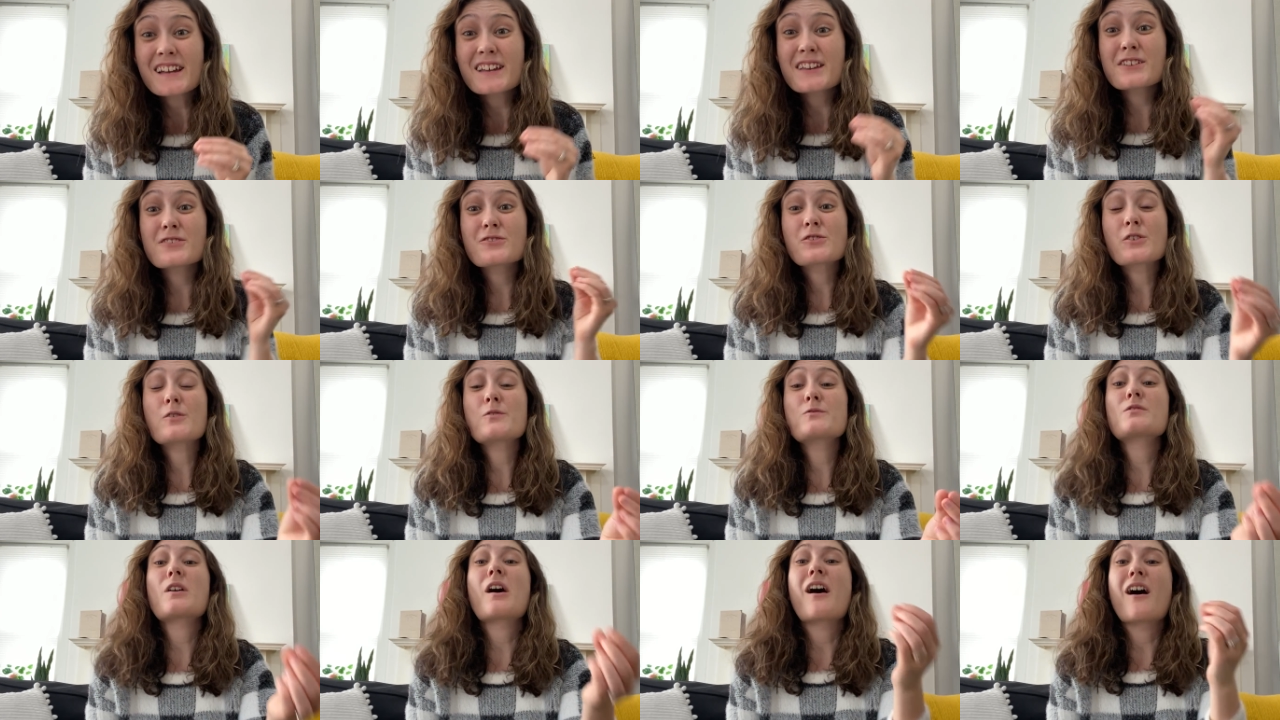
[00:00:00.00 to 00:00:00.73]
He
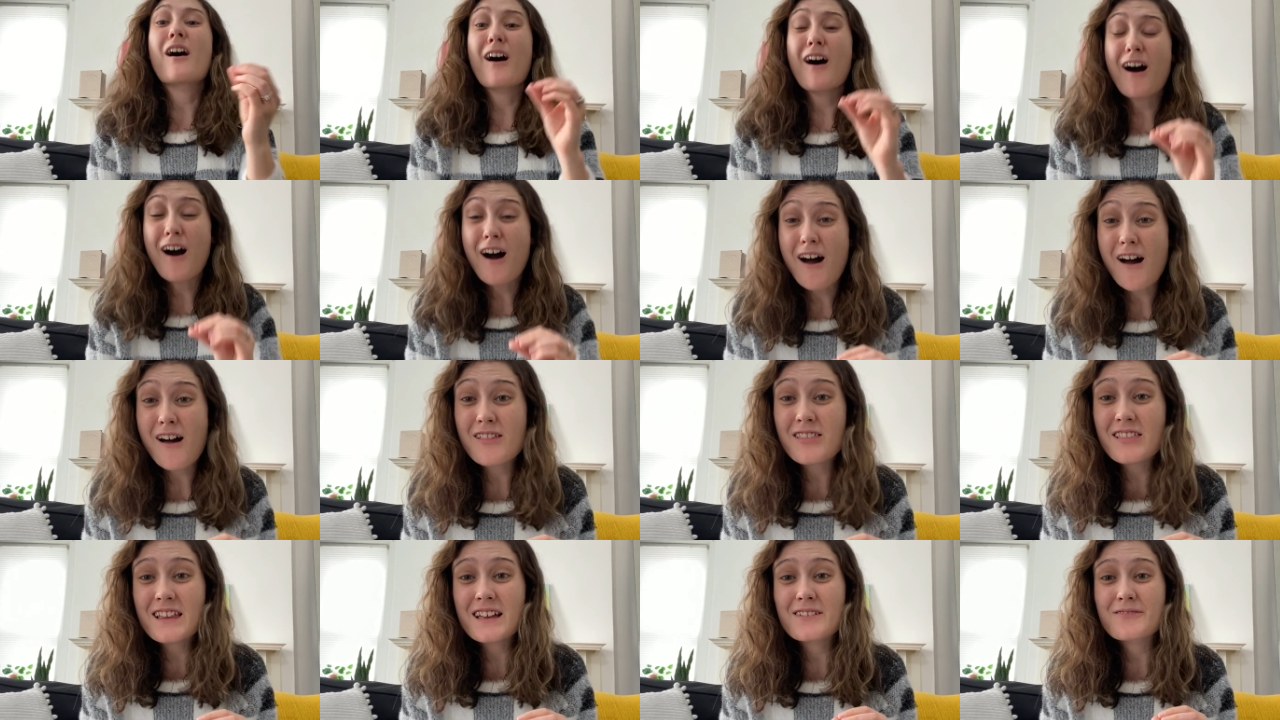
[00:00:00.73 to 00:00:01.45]
chose
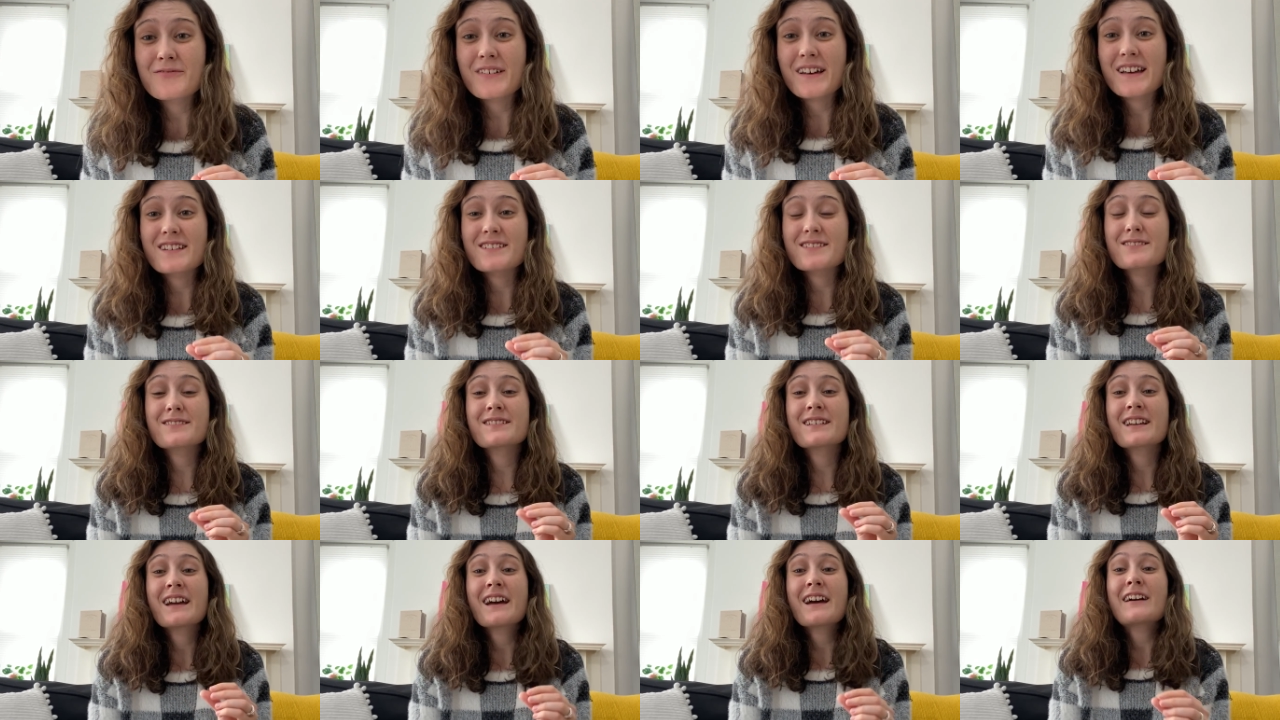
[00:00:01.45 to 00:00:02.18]
all of
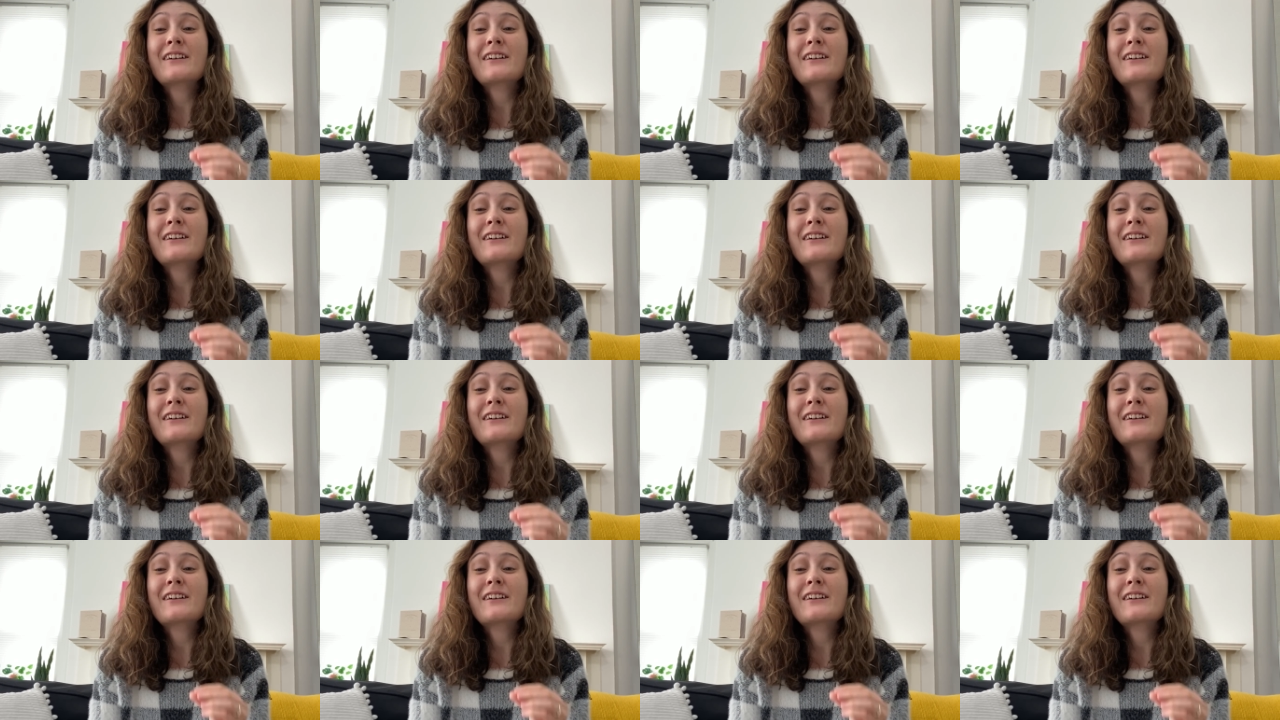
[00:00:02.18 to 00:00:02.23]
us.